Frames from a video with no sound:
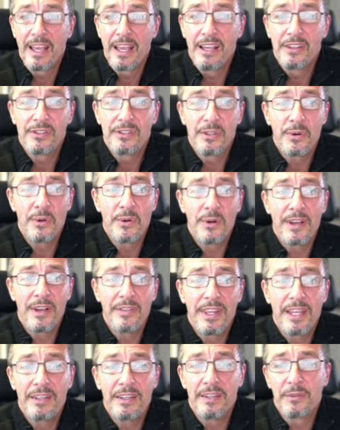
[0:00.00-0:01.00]
So,
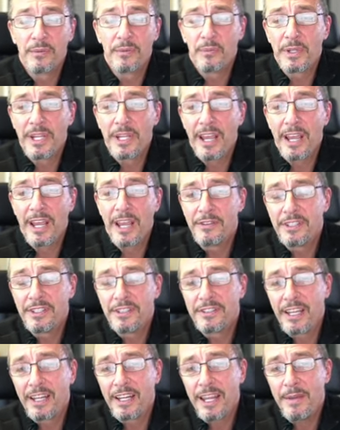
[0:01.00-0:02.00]
and then we have this
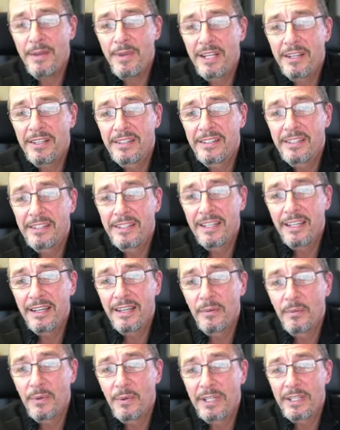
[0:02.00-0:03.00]
dynamics
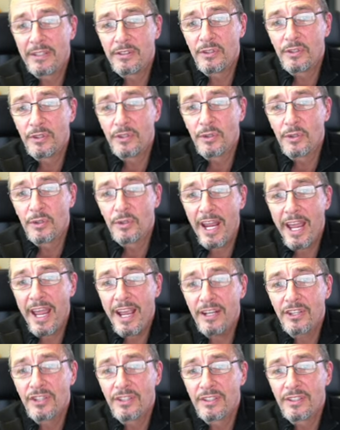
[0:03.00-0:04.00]
here when it's your
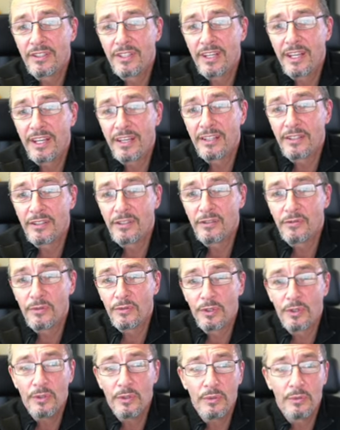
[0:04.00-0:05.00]
action and it's
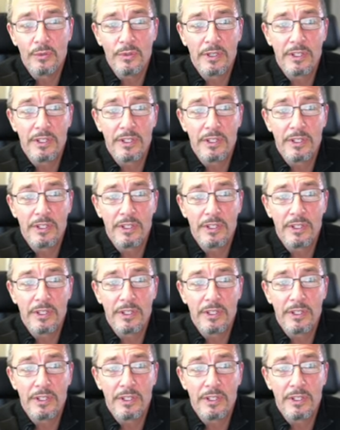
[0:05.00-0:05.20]
for you,